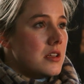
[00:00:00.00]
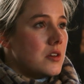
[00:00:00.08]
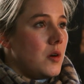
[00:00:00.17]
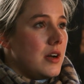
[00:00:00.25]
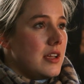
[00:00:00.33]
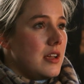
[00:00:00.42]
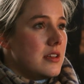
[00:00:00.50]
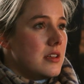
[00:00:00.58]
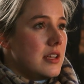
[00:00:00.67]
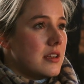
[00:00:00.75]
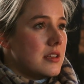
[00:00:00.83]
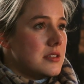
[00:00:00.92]
quite
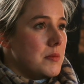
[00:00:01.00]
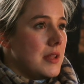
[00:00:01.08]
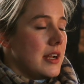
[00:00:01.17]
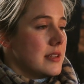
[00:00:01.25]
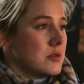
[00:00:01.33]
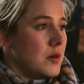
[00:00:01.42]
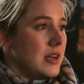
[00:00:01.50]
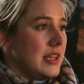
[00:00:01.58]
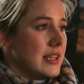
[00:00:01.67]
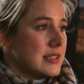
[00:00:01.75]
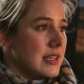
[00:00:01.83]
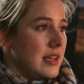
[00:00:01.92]
some of the land's quite
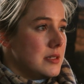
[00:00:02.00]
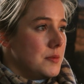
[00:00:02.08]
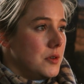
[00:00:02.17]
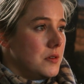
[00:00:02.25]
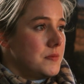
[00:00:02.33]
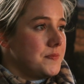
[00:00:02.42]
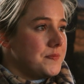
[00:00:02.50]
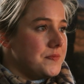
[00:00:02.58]
inaccessible.